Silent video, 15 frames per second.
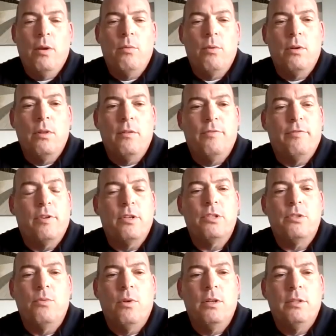we were the
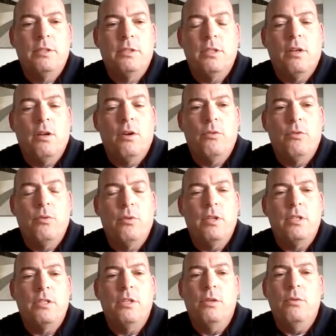first ones to go through
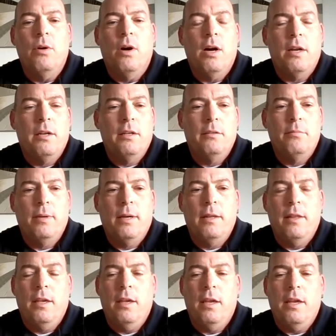this new audit by
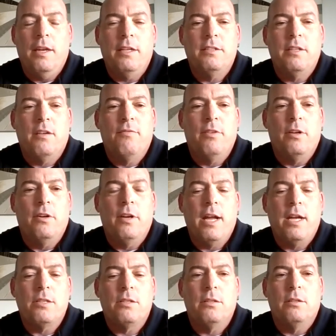the NSF
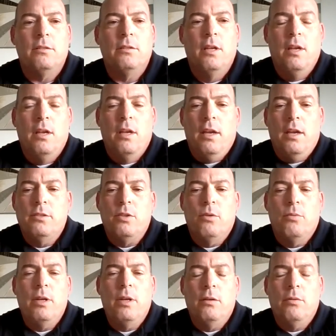International. And so
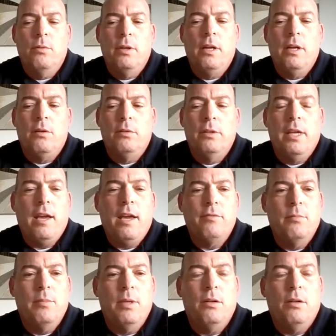we not only have
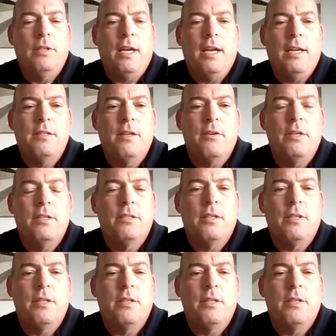to meet all dietary